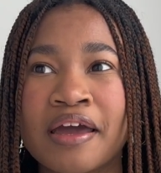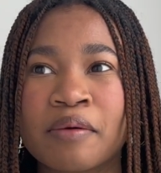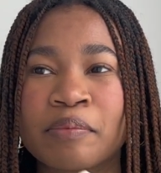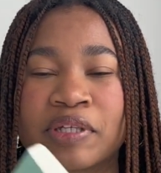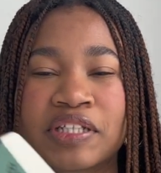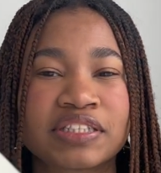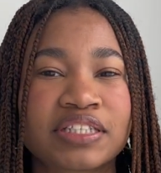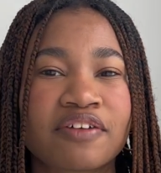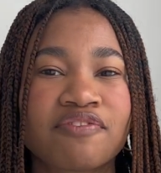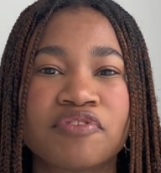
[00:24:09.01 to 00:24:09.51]

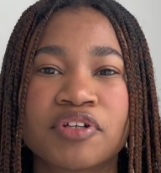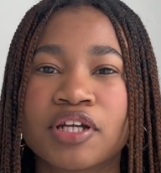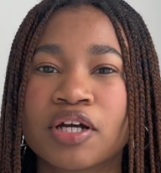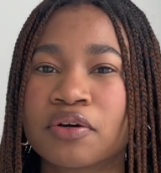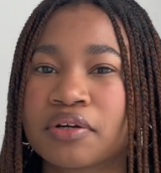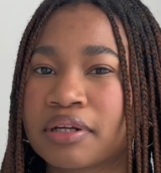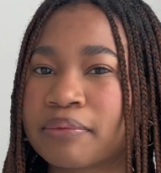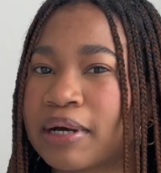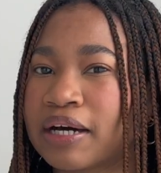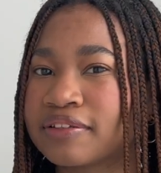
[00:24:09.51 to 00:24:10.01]
because I've
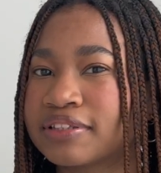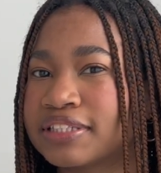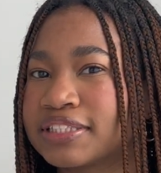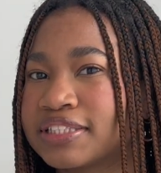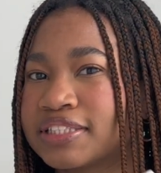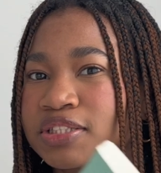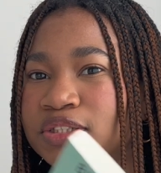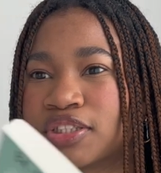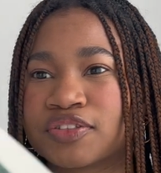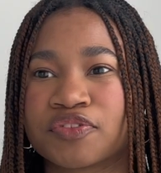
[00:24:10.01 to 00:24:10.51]
known about this
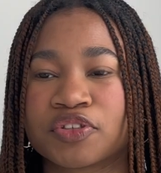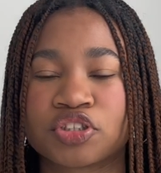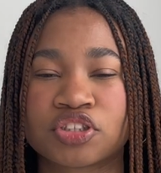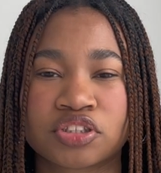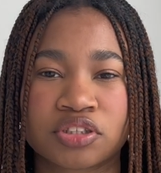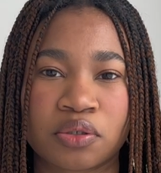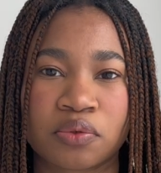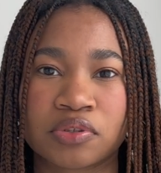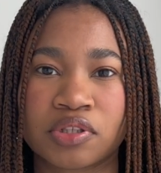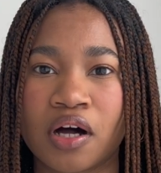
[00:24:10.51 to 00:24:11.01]
series for
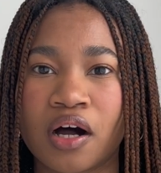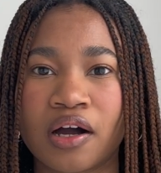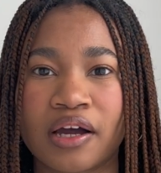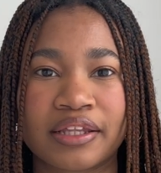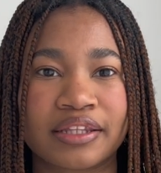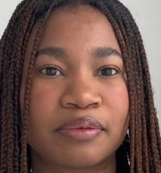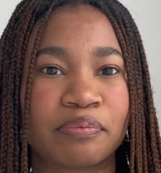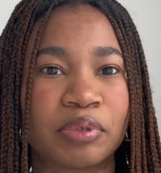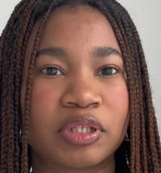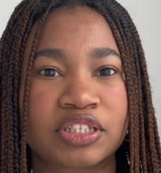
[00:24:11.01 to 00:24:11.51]
so long
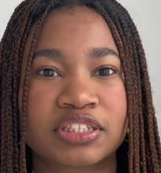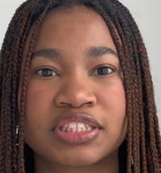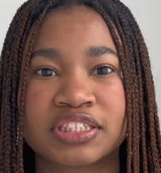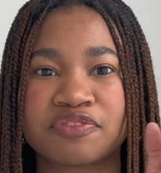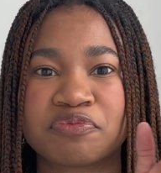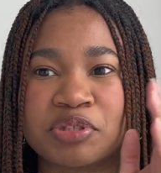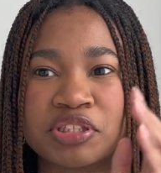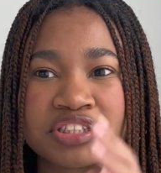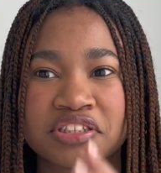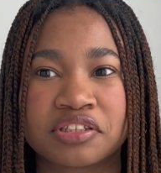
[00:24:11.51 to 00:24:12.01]
and the books
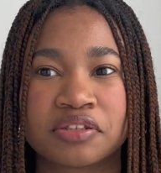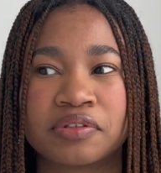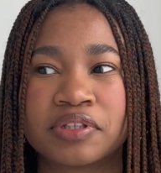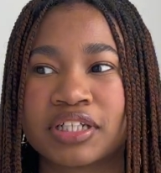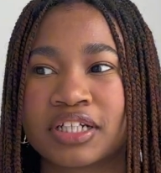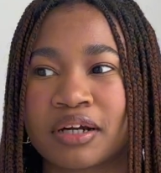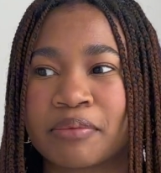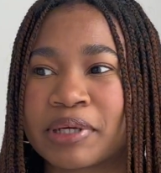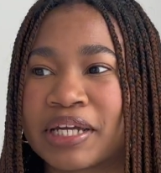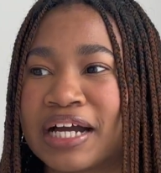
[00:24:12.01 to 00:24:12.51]
have been slowly
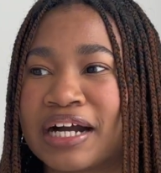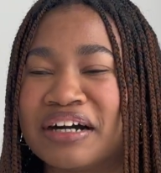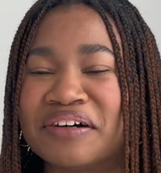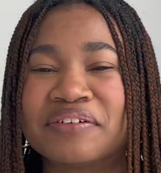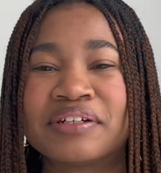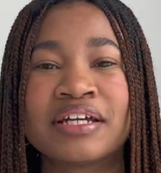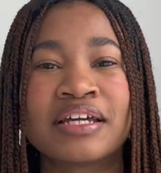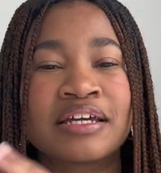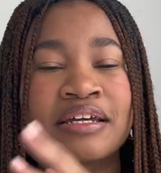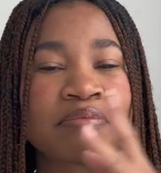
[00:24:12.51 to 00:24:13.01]
coming out.